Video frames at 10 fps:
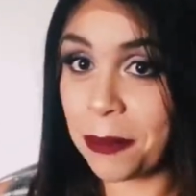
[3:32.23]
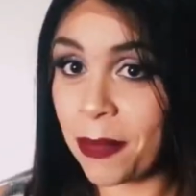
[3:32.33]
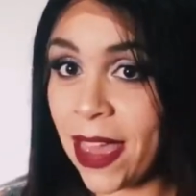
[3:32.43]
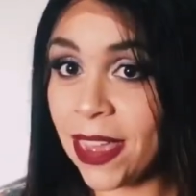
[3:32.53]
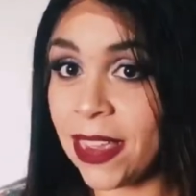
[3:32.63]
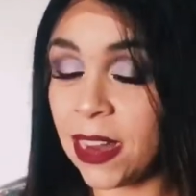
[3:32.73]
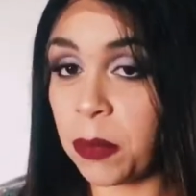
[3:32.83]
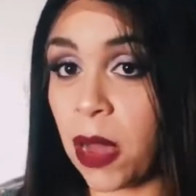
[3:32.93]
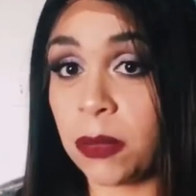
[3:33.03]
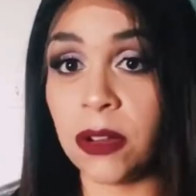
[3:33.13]
I'm back and I
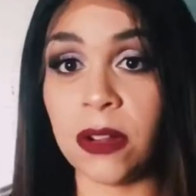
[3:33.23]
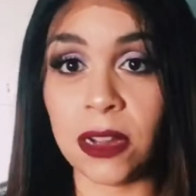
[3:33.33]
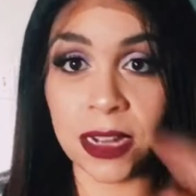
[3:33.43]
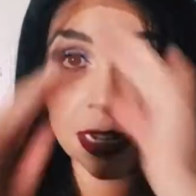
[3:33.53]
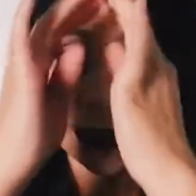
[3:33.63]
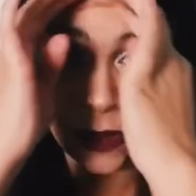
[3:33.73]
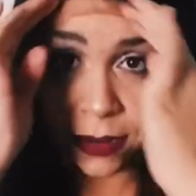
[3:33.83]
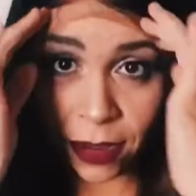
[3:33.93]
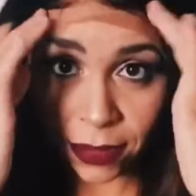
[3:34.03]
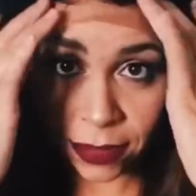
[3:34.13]
popped her on. I did
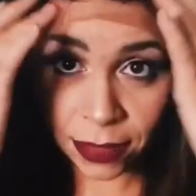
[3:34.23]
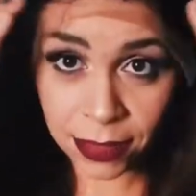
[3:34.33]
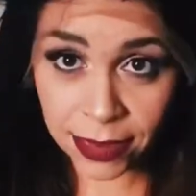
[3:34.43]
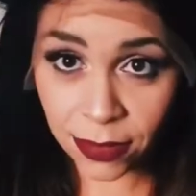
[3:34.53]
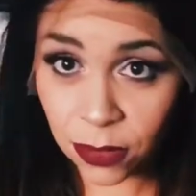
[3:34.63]
not cut the lace.